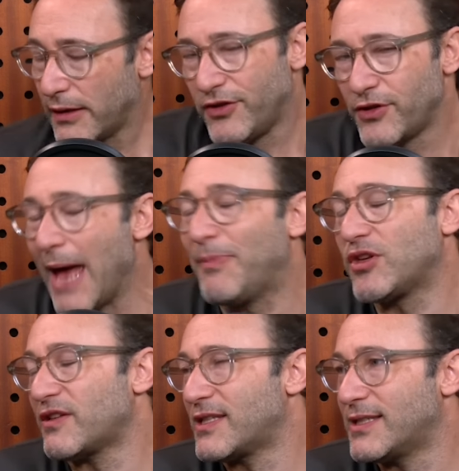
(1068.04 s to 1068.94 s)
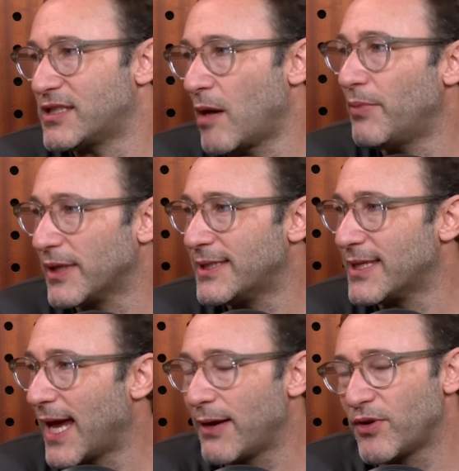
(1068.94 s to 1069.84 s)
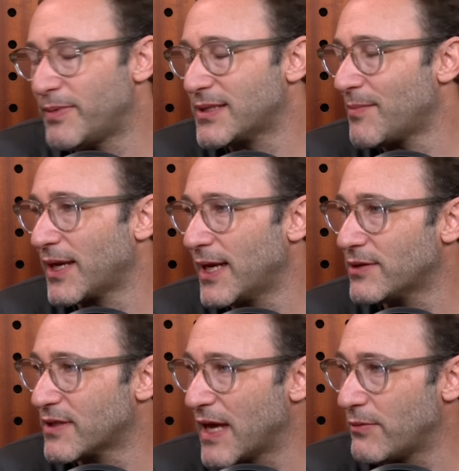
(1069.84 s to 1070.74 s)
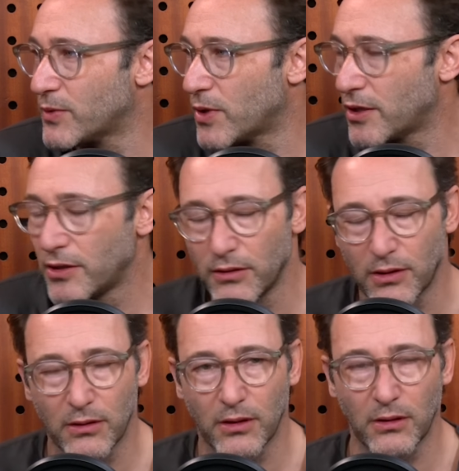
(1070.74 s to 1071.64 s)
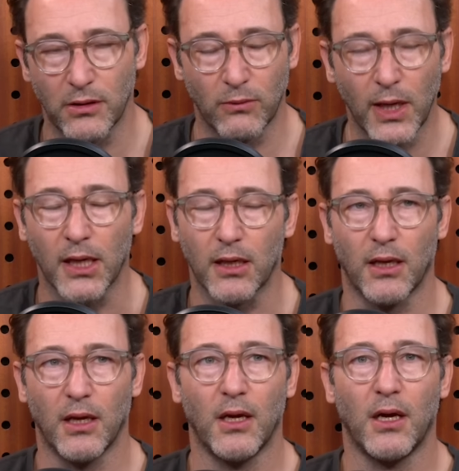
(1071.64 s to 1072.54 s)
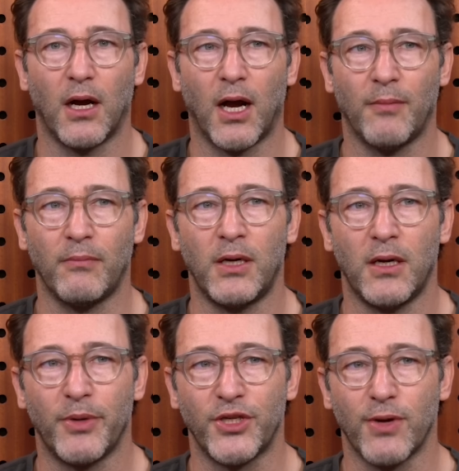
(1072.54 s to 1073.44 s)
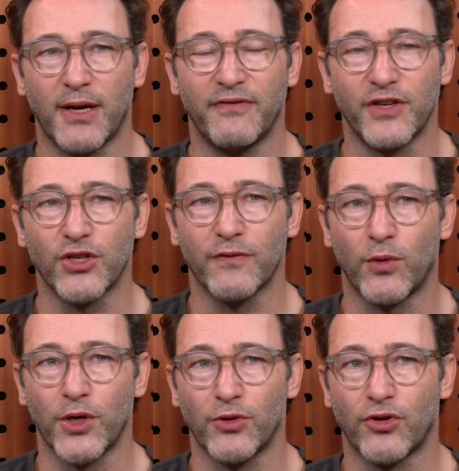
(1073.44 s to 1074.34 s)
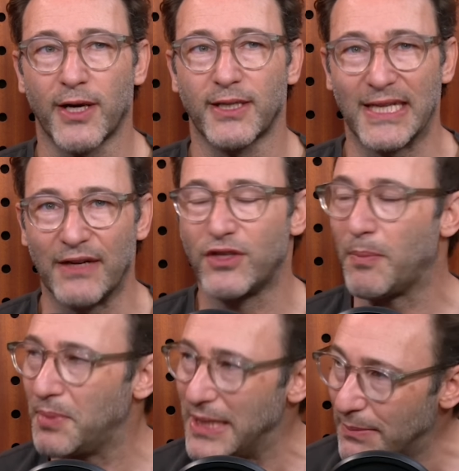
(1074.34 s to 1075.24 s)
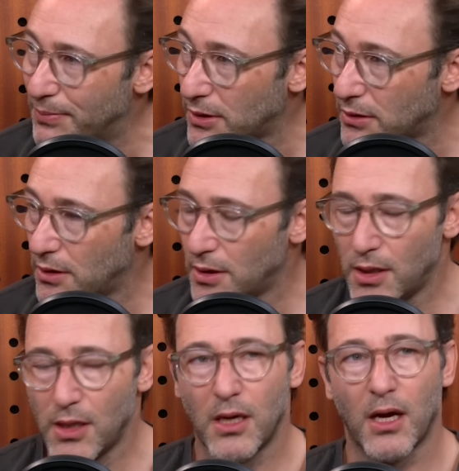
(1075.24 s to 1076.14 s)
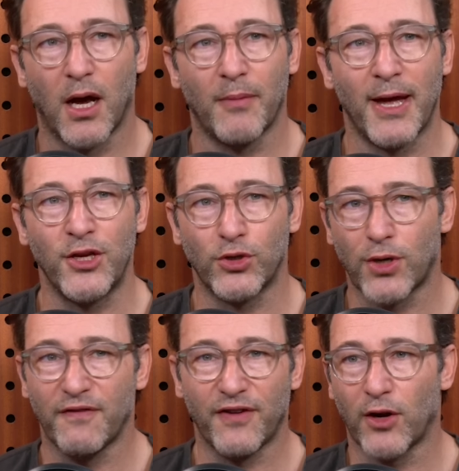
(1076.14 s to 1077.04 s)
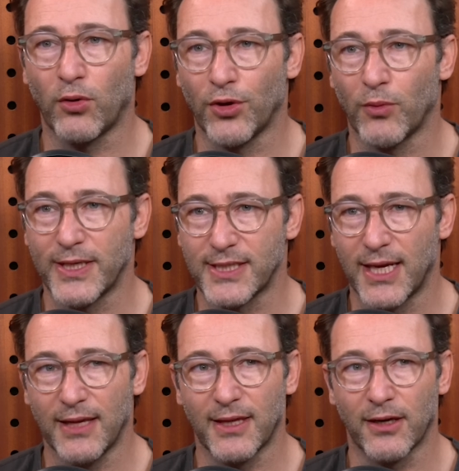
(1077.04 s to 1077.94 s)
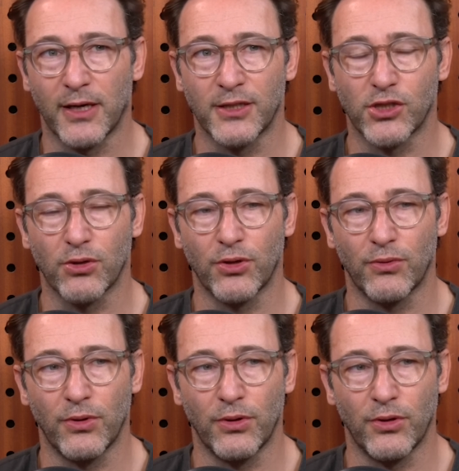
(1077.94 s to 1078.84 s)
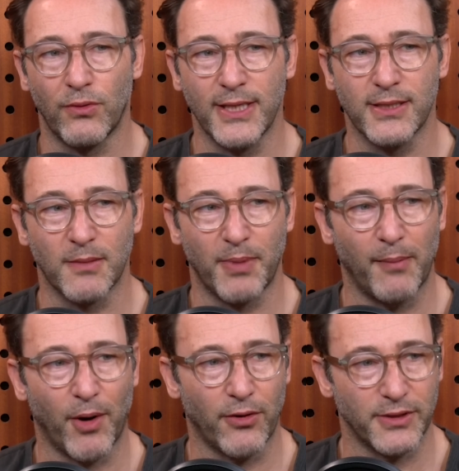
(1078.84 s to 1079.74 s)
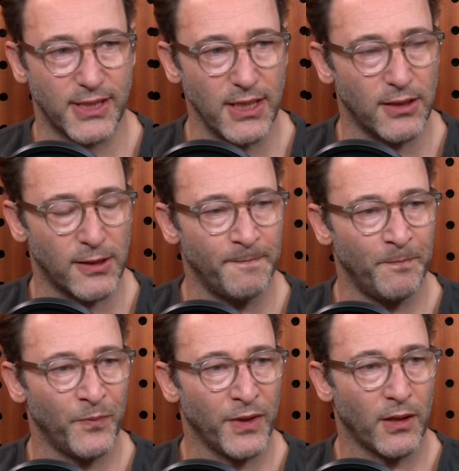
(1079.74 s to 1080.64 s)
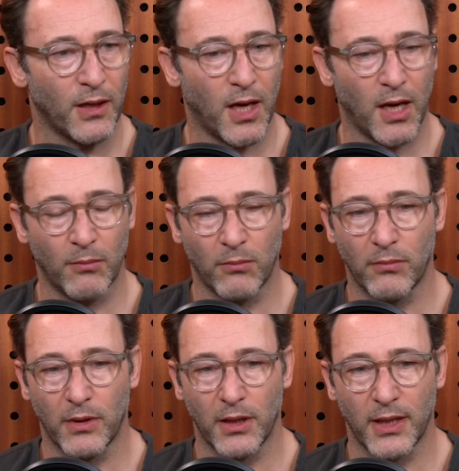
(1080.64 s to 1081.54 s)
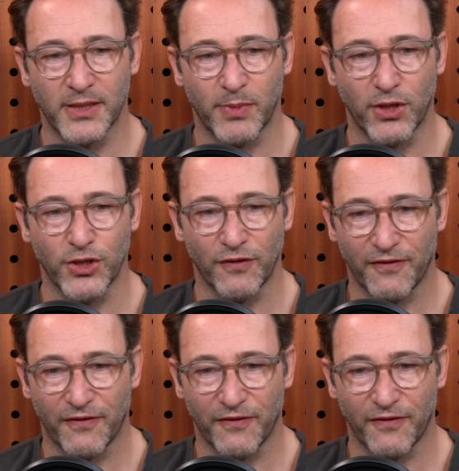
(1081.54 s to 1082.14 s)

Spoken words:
You'd happen to stumble into that. It would have been something else if that was where you went. But you had a vision of what you were trying to give to people. And you were trying to figure out all the ways to get there. And so the reason to beg, borrow, and steal is because you're